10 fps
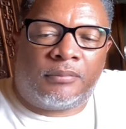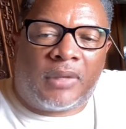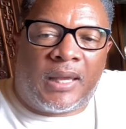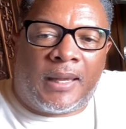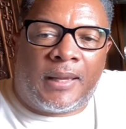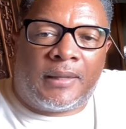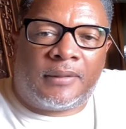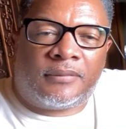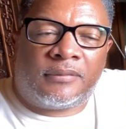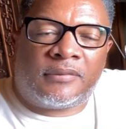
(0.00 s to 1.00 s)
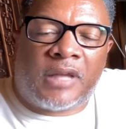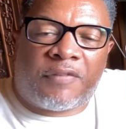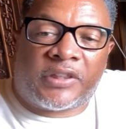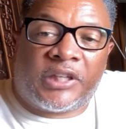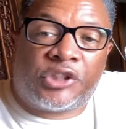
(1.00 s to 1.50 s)
And
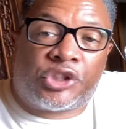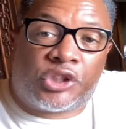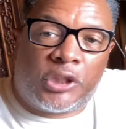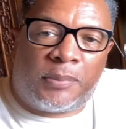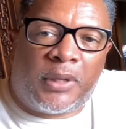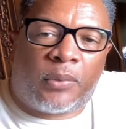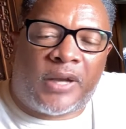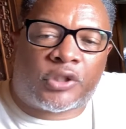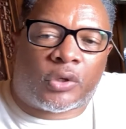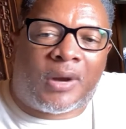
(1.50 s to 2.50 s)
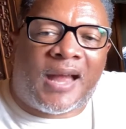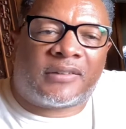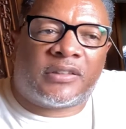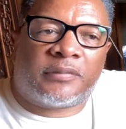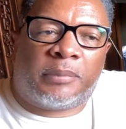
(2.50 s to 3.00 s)
everything should be
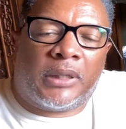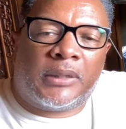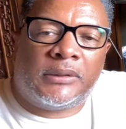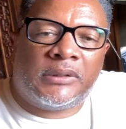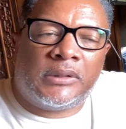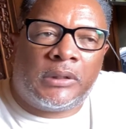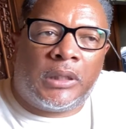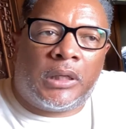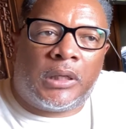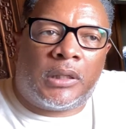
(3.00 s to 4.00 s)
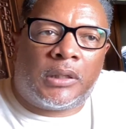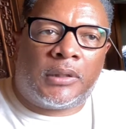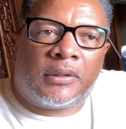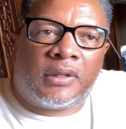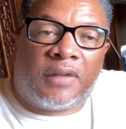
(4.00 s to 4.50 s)
retroactive, but
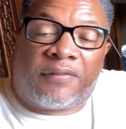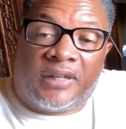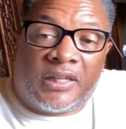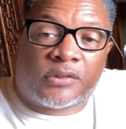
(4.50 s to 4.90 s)
if it is